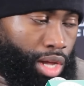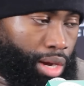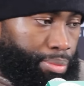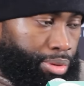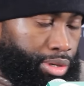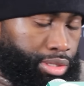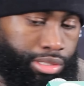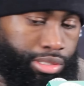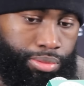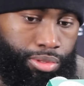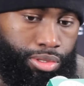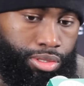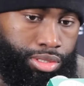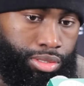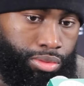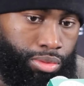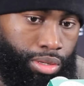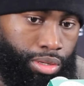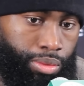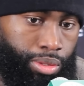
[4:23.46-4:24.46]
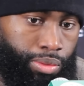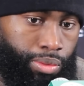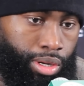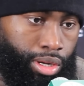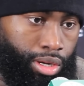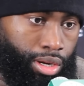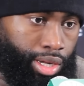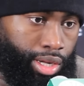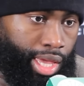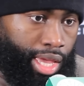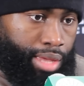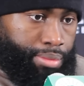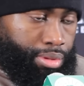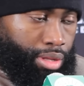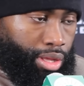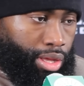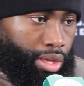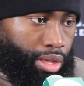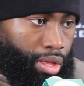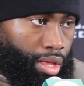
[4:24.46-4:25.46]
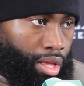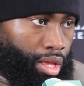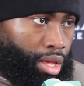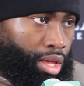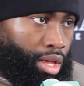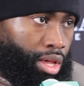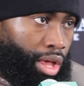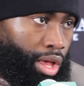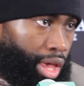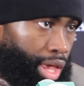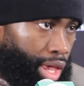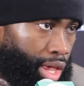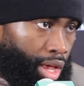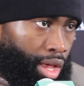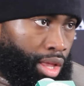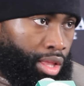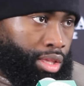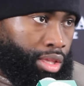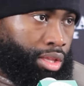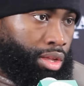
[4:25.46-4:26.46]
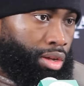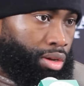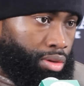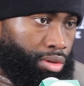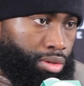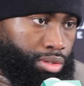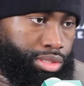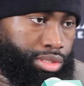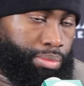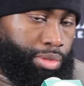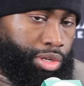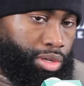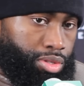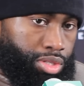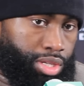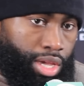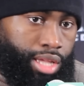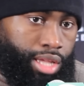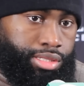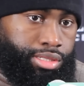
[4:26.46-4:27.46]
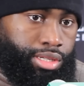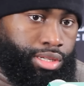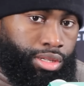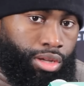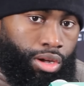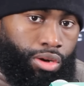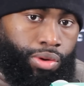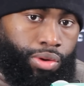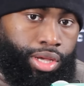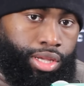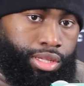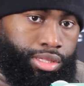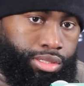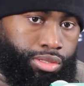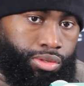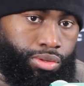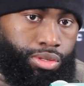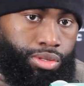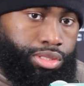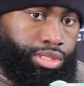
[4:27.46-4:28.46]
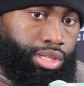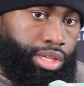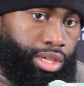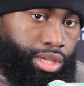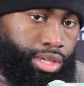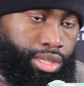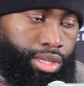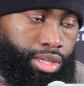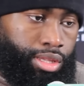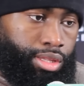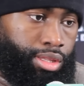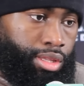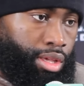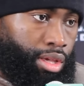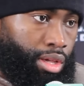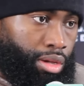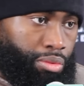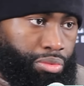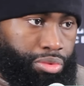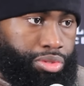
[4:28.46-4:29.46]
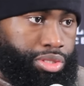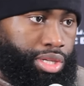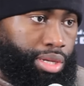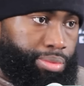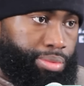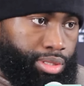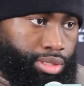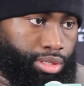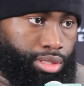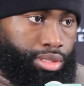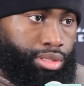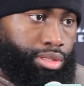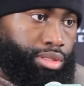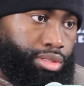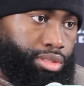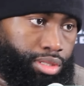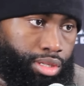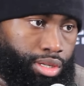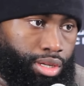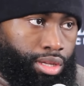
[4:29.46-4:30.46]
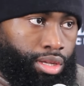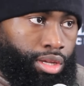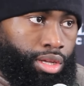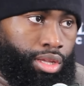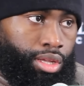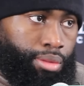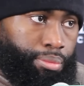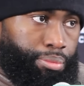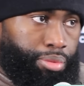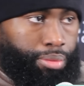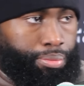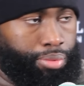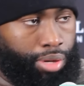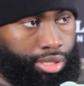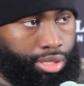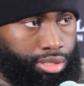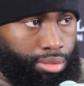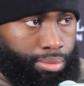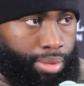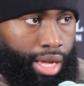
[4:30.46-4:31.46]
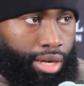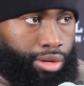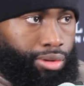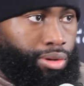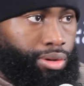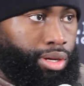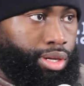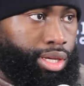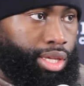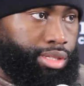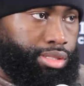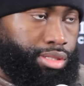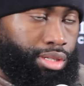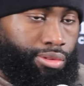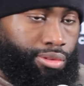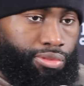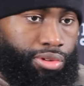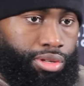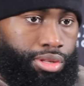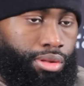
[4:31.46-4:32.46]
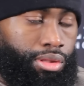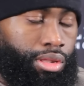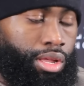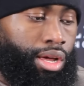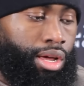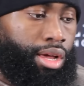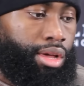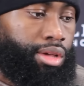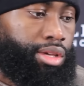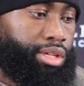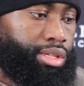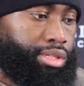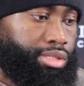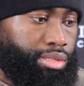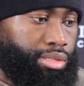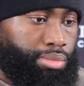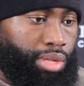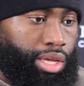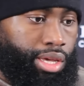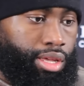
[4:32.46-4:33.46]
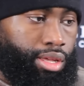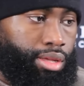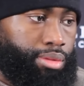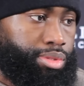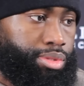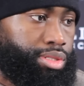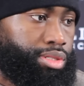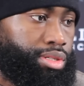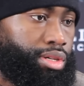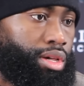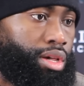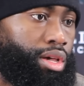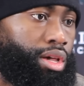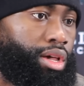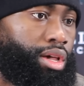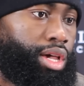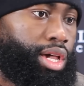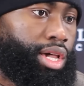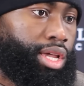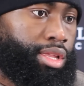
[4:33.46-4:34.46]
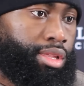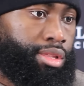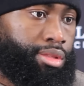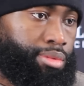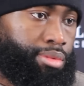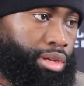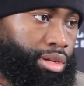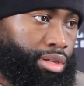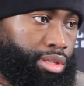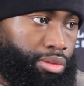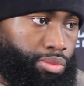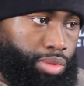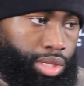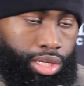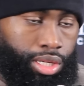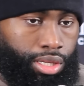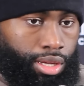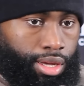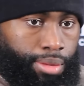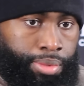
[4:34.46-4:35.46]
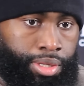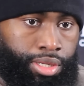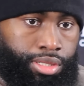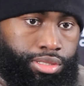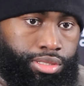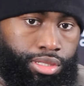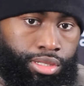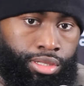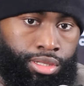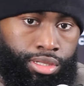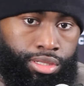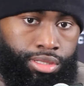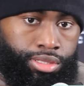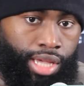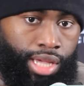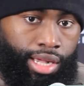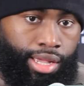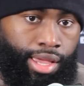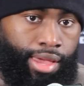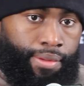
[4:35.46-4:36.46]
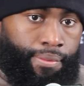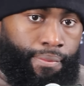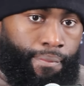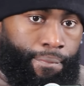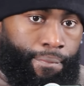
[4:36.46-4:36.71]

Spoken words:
principles and what we wanted, our game plan. And, you know, some of those shots didn't go in towards the end, and we was able to put pressure back on and get into the free throw line, getting some layups, and looked up, and it's a tie game.